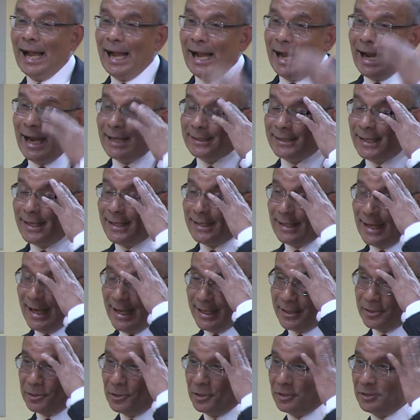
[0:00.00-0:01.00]
I think
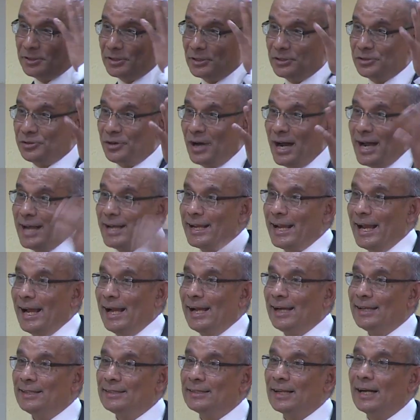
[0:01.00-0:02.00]
I could try
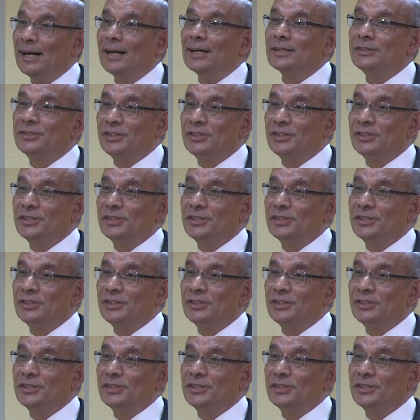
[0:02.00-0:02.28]
and